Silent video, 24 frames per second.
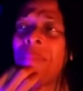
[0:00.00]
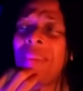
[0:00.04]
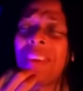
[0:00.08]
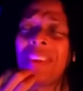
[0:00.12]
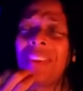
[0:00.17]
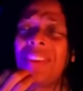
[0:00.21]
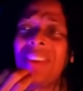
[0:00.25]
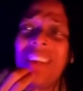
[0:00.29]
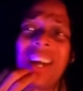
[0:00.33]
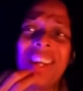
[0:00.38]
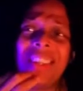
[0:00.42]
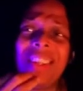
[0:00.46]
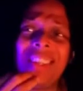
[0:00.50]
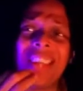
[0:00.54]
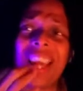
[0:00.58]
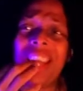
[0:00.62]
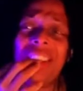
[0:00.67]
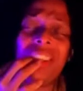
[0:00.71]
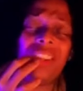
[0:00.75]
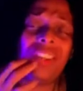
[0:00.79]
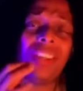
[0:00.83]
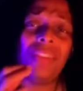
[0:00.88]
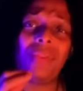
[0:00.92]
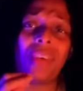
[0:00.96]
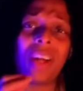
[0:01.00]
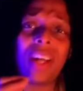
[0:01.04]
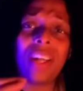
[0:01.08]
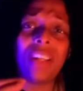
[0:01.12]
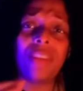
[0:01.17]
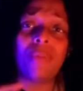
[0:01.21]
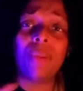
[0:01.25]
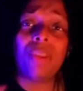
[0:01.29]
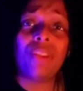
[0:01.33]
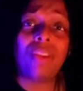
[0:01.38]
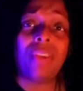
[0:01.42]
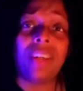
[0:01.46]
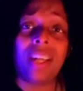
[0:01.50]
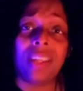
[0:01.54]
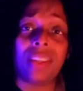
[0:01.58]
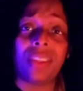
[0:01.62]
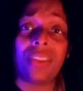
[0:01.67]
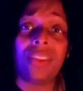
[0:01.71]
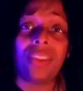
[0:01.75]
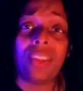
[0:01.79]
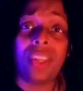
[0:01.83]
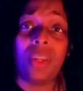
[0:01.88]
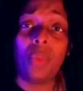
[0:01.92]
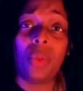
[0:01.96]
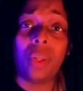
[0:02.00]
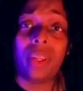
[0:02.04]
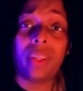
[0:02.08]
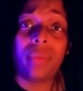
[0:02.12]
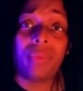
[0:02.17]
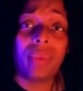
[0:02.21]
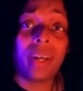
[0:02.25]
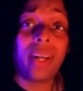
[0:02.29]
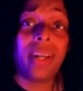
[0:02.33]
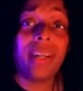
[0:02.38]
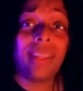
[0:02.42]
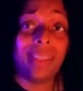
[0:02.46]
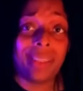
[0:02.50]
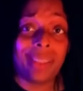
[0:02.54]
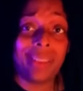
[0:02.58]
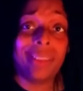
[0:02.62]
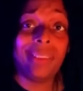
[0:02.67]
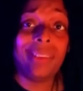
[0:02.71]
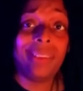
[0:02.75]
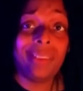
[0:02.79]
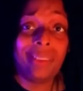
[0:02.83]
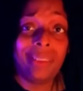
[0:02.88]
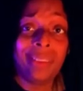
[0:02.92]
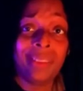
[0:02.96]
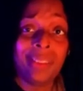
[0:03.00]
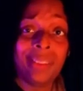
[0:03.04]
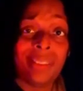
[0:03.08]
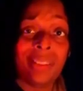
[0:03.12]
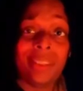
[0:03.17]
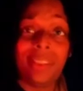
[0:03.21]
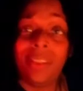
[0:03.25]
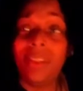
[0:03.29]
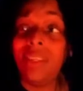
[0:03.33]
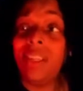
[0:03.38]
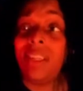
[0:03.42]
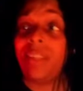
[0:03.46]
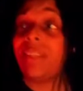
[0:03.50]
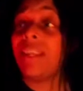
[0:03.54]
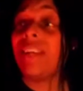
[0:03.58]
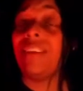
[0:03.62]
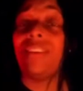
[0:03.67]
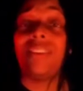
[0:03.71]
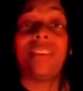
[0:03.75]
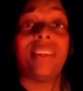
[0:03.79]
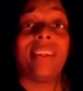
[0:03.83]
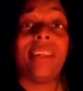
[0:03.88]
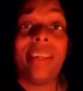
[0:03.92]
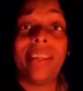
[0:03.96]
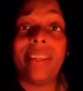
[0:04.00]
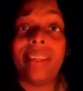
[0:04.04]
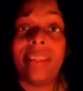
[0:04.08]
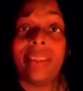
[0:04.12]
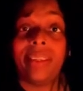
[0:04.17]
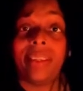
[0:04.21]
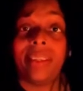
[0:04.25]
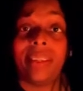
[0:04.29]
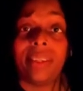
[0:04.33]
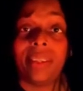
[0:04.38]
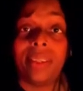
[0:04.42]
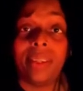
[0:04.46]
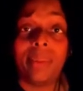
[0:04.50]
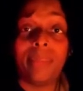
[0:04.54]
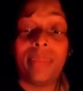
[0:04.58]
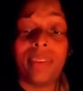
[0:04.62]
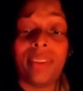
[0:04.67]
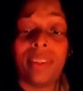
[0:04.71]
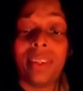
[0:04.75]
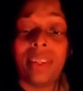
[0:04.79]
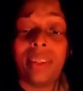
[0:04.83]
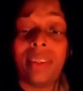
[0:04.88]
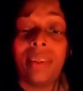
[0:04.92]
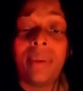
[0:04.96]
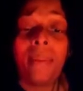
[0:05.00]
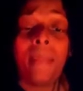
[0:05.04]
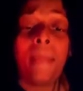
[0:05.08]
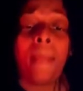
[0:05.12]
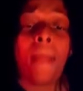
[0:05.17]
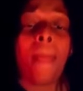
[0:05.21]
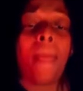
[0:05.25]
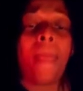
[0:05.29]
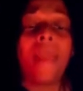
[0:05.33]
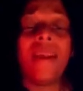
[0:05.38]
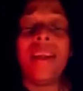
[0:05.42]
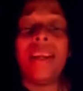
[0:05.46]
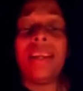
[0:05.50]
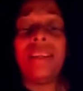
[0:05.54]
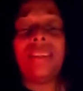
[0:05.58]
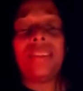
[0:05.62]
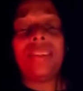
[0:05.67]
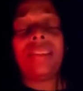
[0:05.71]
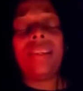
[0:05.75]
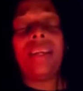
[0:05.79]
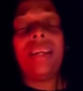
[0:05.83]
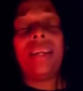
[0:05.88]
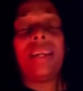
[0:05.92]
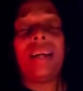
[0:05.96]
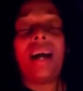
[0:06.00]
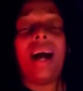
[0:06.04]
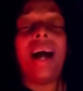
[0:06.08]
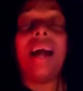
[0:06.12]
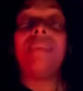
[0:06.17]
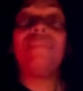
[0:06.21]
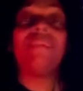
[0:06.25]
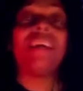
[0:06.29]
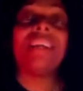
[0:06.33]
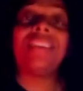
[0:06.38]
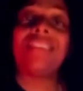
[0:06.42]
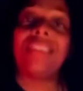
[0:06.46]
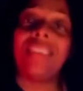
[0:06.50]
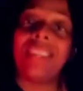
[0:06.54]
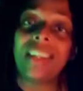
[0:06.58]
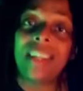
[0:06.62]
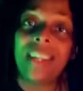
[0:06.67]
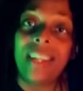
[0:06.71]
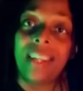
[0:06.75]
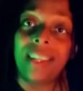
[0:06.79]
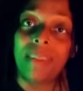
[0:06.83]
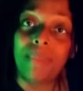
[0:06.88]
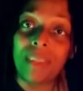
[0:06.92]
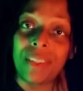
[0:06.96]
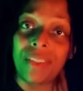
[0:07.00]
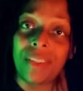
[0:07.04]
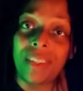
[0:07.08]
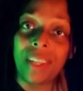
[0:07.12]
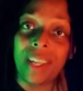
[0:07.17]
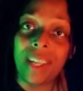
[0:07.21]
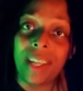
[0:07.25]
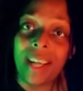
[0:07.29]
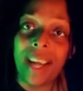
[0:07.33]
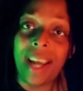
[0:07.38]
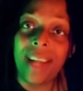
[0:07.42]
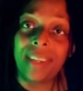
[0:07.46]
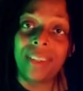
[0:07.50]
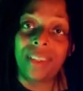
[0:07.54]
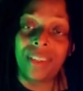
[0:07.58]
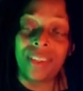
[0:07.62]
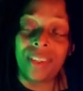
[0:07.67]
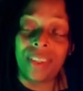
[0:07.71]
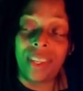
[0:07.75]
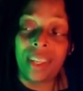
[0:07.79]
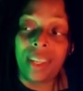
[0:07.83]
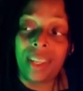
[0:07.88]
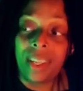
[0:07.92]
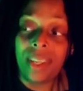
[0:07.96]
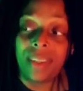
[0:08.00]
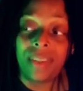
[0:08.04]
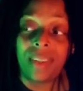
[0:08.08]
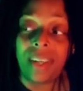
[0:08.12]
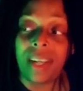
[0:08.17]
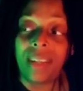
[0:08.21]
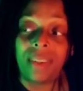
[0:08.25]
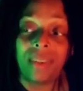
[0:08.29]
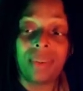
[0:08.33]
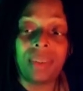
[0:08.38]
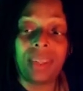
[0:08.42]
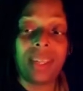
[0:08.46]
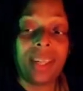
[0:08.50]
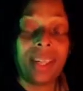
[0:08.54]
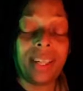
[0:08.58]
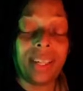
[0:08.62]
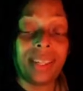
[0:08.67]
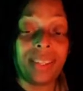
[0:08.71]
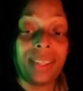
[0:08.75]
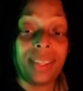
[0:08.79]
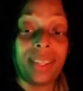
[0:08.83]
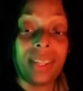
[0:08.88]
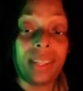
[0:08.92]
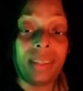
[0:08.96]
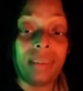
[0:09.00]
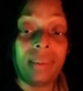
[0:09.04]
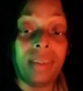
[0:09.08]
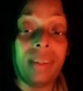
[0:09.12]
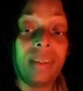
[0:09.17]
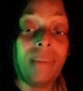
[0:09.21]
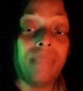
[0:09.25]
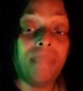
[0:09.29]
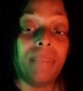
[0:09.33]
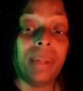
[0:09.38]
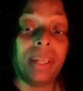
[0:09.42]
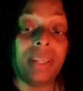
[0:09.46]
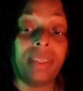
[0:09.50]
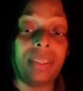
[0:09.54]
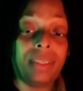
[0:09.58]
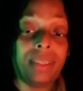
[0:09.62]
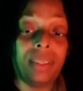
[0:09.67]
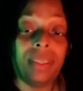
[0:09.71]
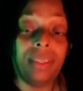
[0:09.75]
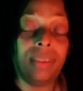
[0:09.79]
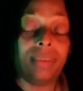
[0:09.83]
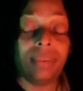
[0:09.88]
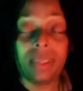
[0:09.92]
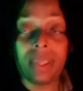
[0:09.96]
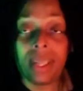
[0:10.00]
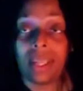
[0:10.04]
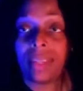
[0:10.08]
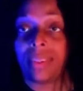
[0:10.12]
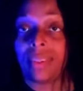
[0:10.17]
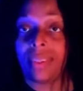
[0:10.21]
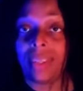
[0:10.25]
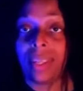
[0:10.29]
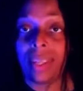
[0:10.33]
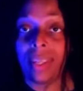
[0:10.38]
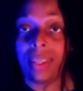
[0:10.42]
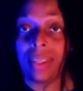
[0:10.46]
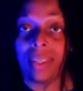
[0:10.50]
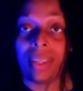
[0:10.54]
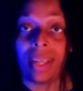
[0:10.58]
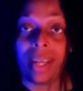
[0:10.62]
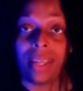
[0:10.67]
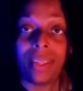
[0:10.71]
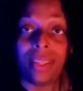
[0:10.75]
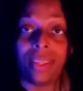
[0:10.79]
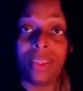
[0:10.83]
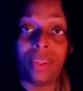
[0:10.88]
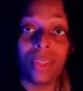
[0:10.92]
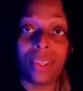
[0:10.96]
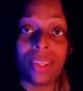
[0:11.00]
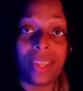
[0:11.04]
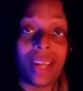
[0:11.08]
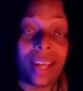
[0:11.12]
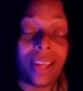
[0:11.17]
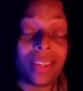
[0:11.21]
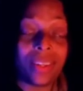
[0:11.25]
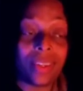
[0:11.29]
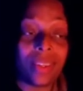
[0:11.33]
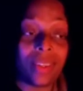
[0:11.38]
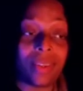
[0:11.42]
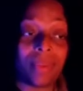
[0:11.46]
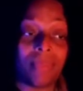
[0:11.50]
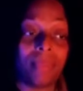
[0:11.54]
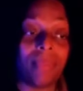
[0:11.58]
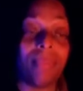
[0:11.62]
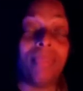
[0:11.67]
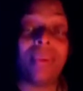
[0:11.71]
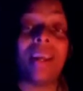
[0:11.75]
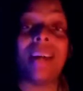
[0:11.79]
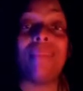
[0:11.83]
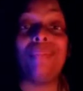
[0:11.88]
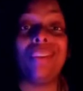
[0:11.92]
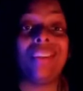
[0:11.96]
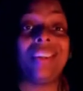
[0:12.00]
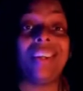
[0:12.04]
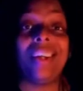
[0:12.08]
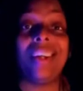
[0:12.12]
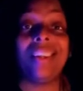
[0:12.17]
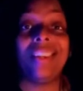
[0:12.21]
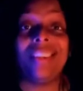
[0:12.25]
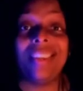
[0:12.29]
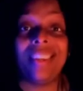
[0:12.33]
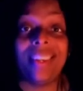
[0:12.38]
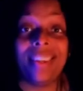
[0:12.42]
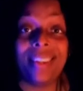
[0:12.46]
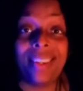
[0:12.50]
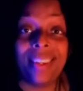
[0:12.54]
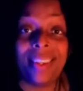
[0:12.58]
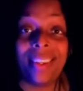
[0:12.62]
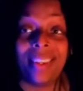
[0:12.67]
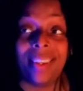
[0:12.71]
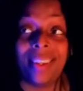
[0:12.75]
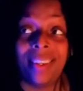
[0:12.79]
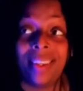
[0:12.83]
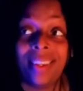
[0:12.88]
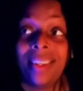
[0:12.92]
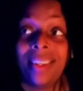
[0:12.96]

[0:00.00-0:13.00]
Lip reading: It's not tasting right, especially you got the C word, right? You ain't tasting anything, you know what I'm saying? And it's like, I'm not saying I had the C, because I don't think I did, but like I said, I didn't do a test, but I'm just guessing I didn't.